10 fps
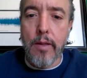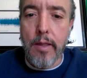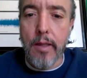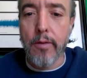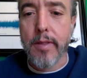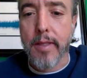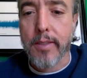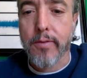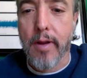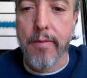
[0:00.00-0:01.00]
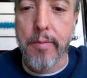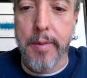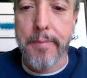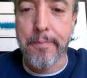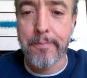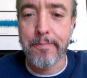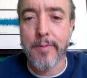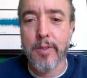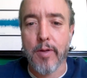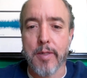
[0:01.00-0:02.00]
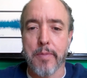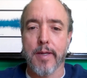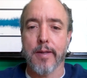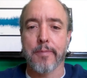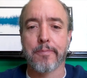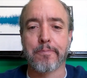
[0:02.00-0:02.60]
Hillary, thanks for having me. It's great to be here.